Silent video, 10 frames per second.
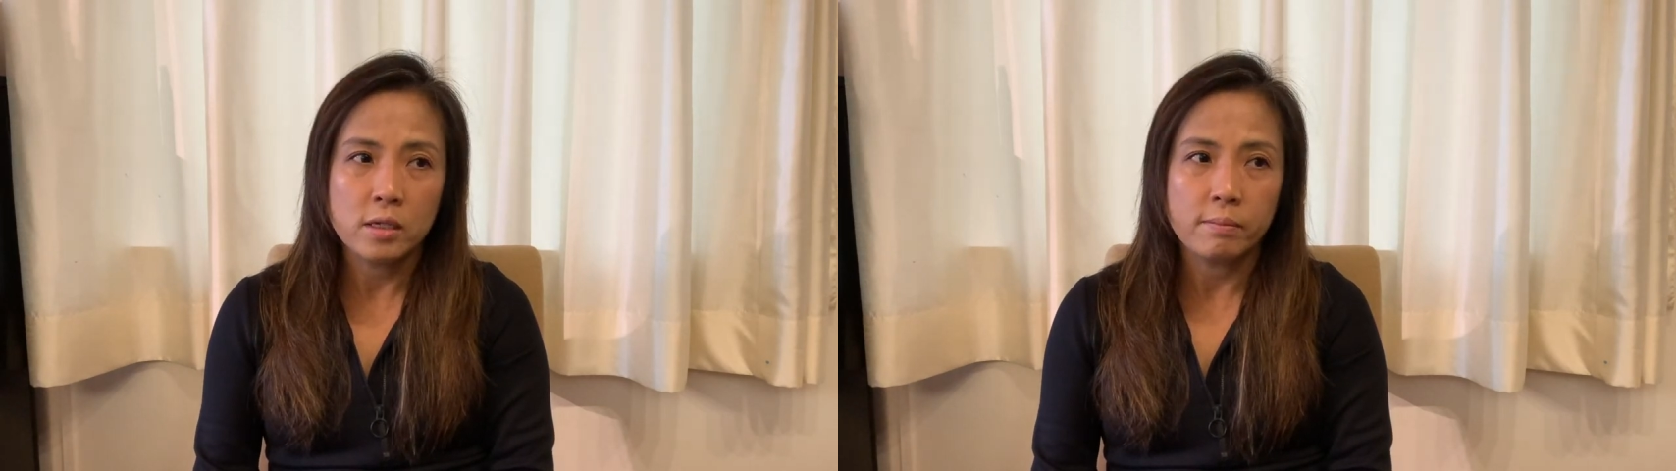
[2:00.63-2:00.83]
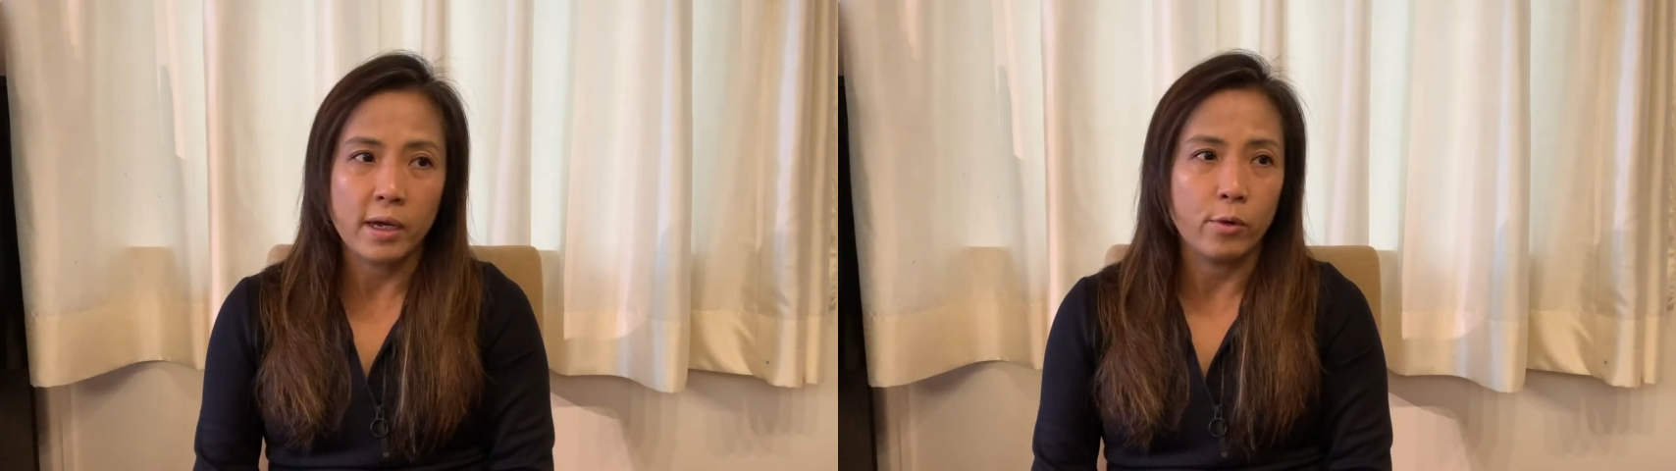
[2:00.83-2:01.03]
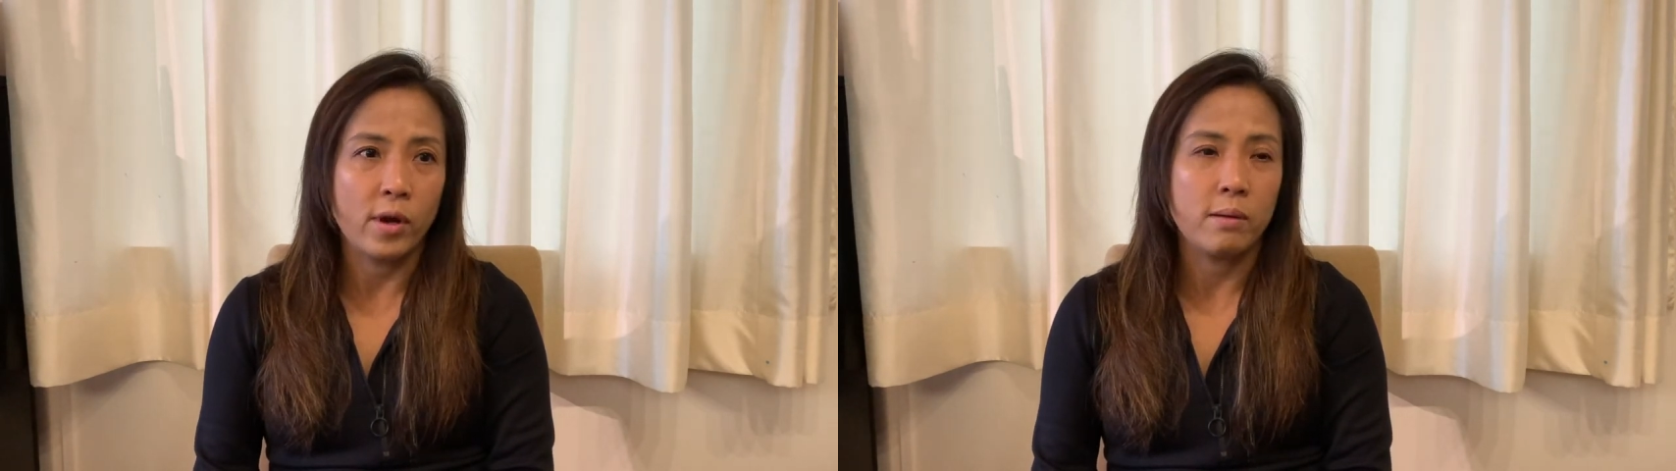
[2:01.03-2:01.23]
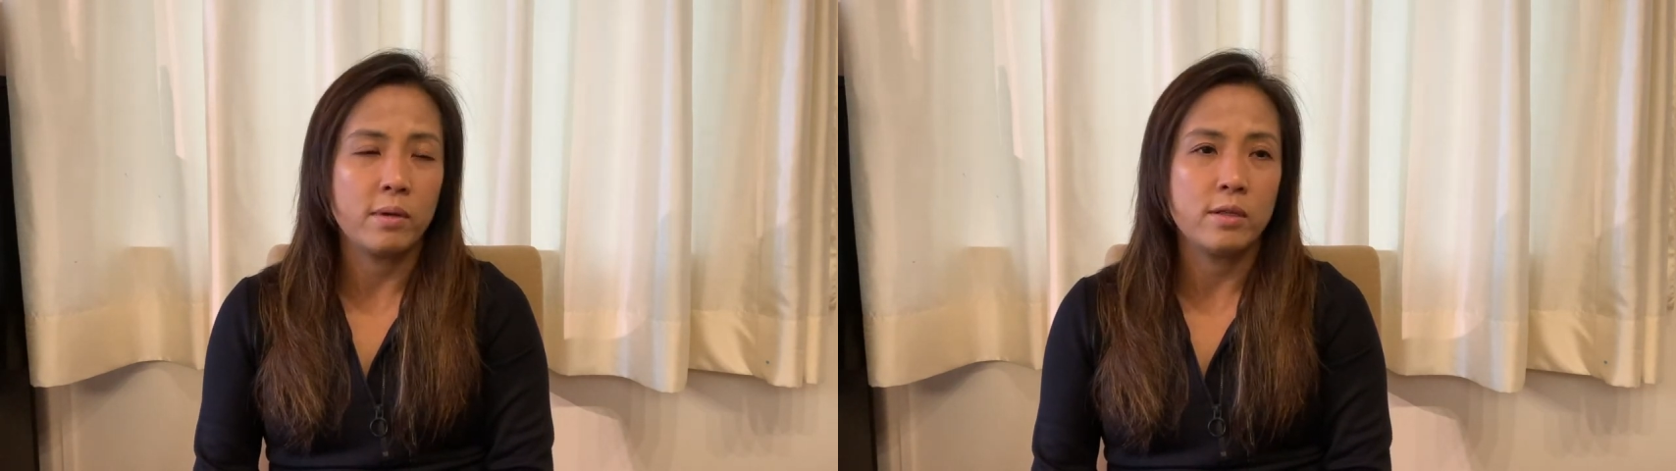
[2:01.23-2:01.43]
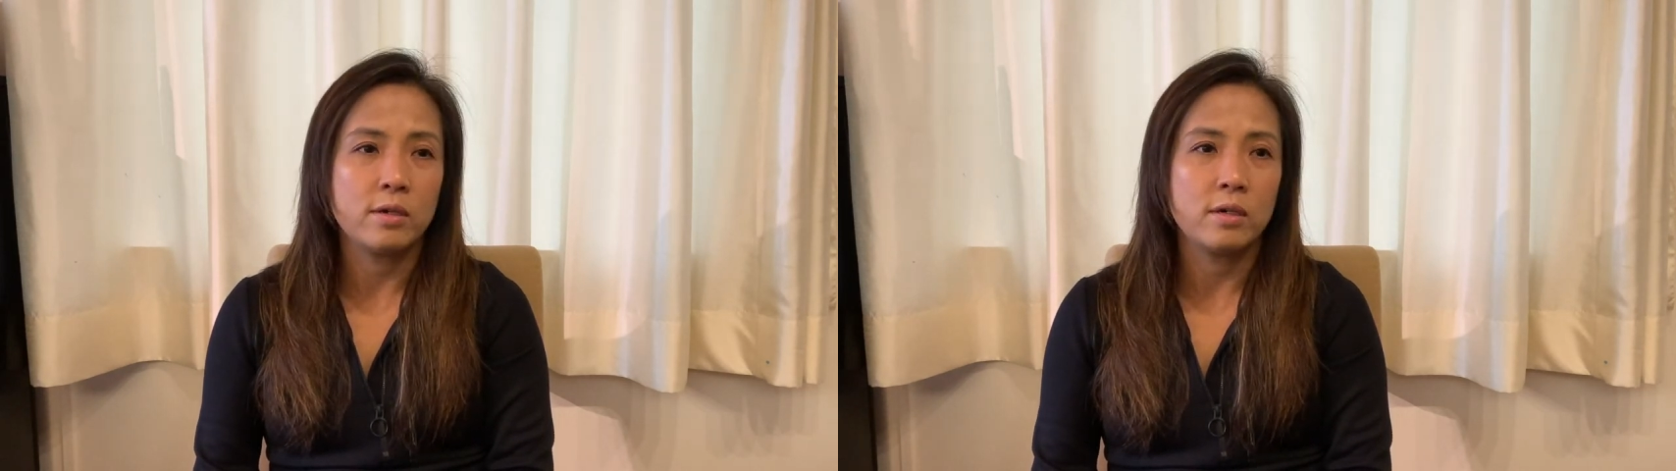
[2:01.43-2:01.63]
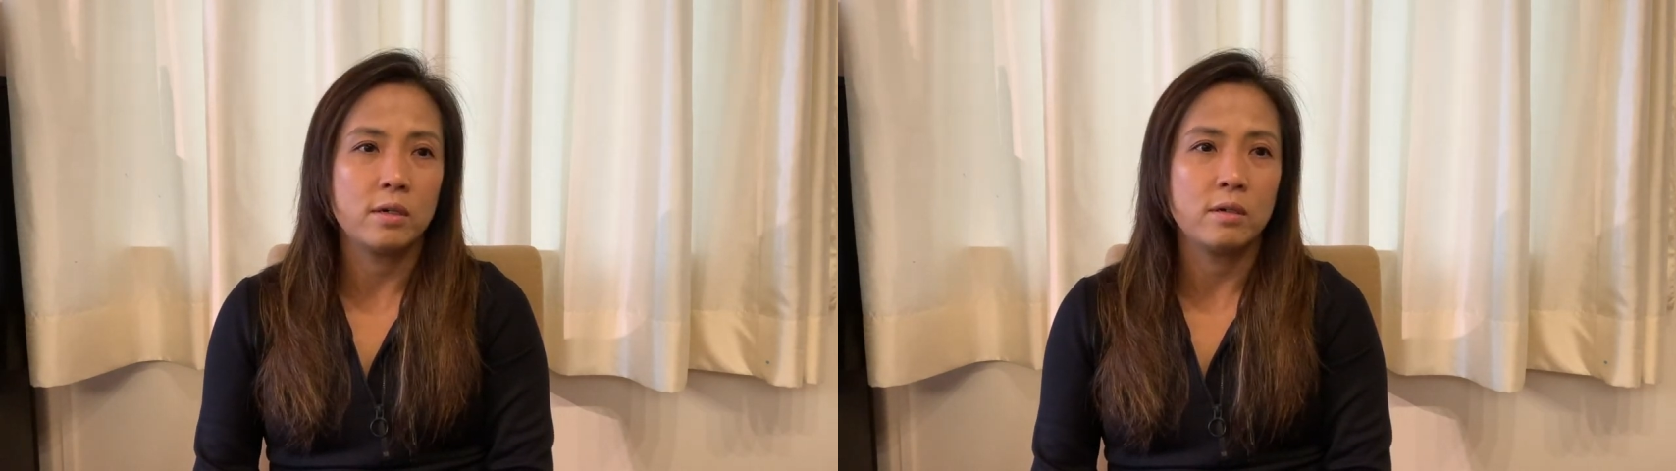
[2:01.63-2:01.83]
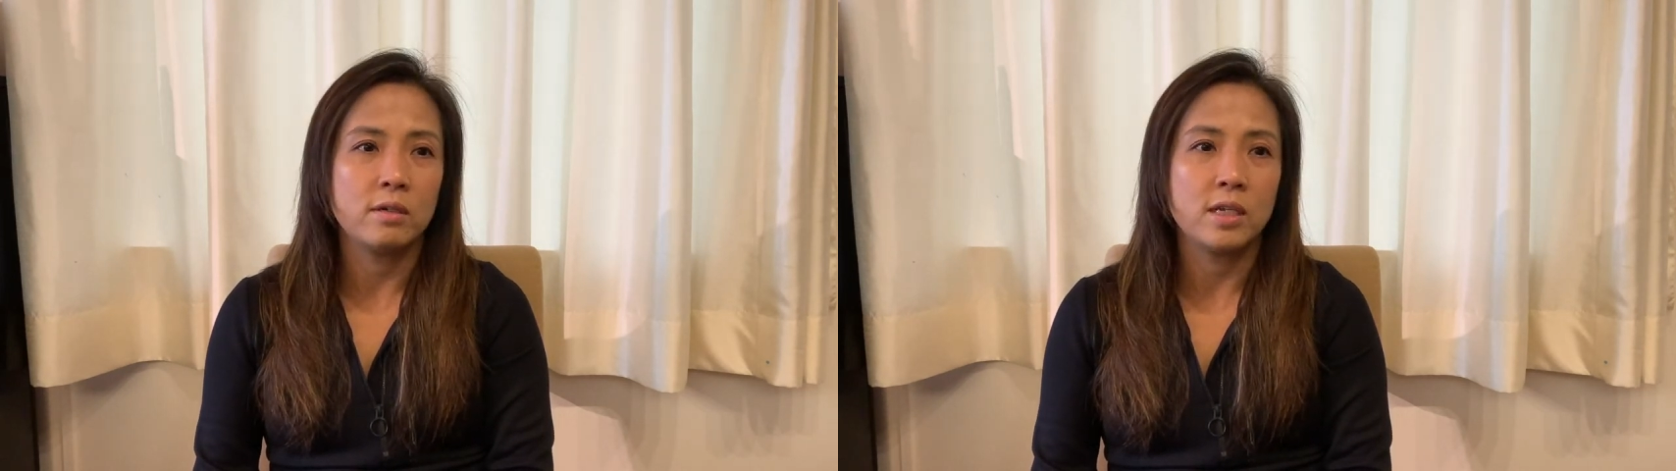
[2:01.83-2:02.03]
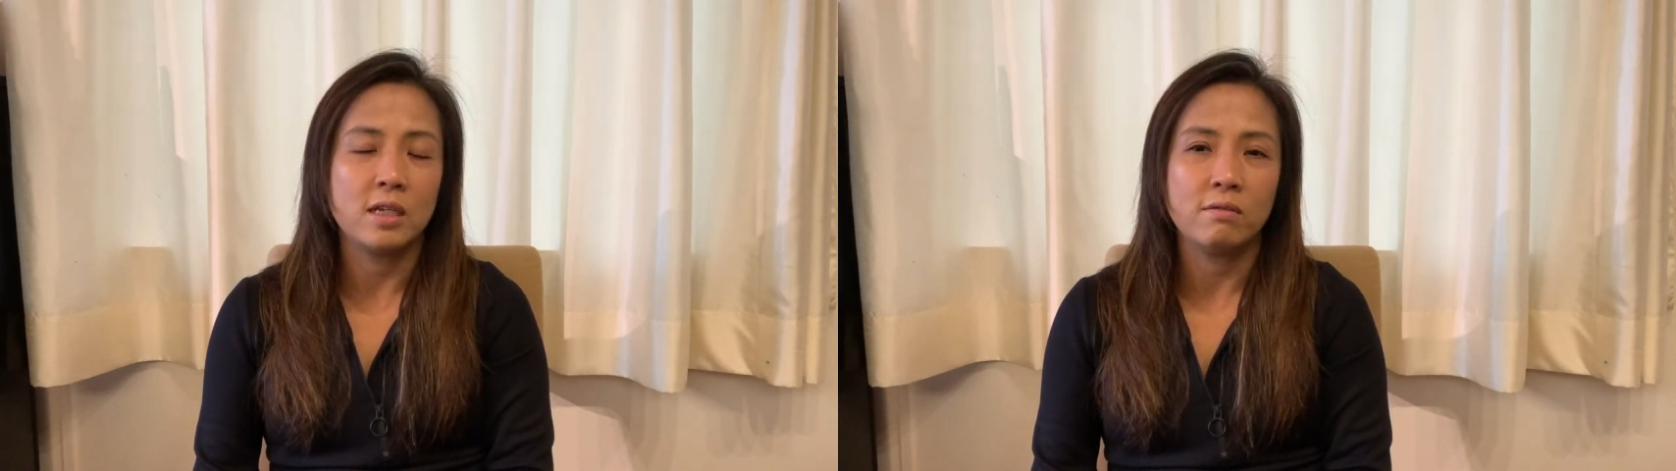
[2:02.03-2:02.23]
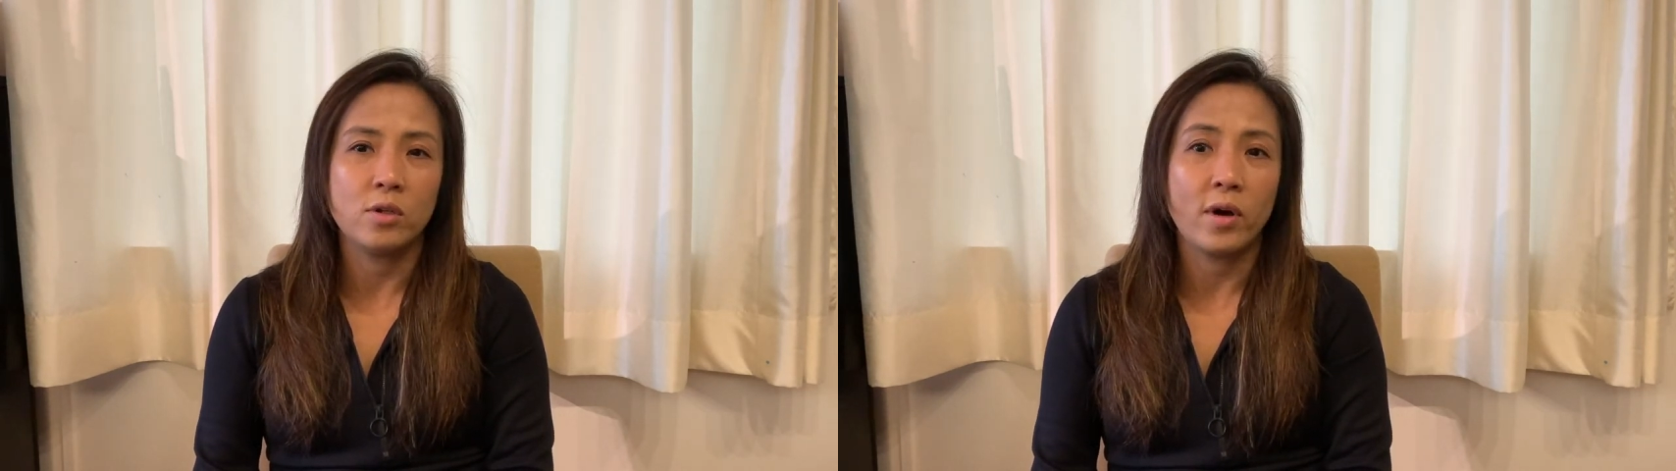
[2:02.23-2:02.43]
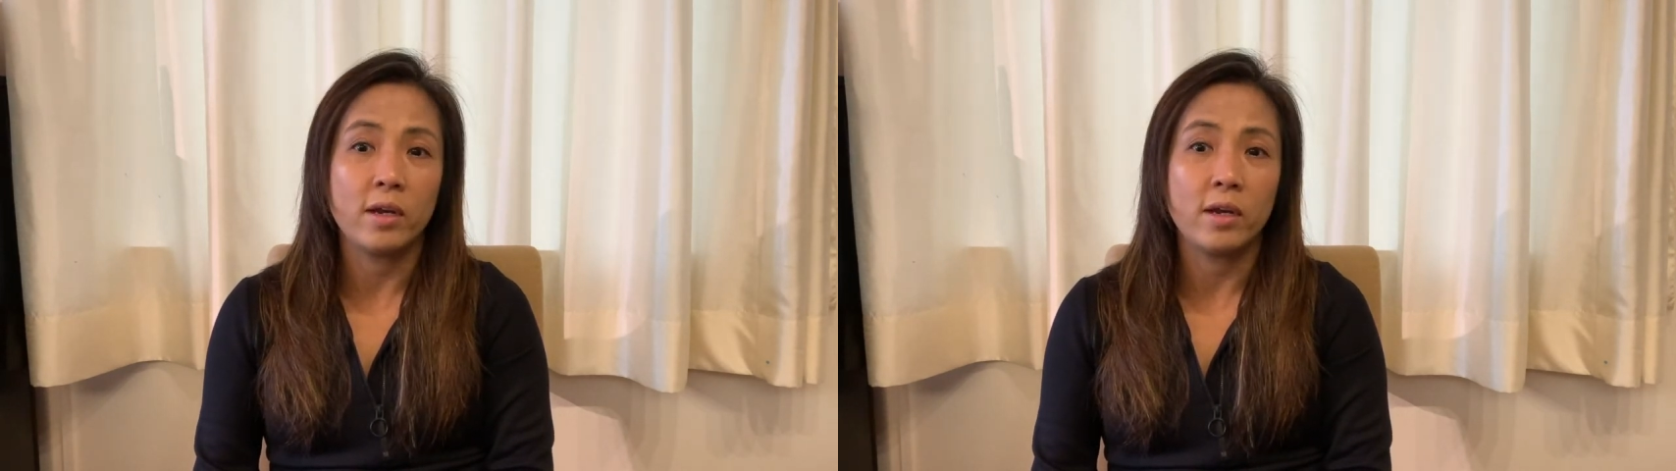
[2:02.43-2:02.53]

My grandmother didn't even know how to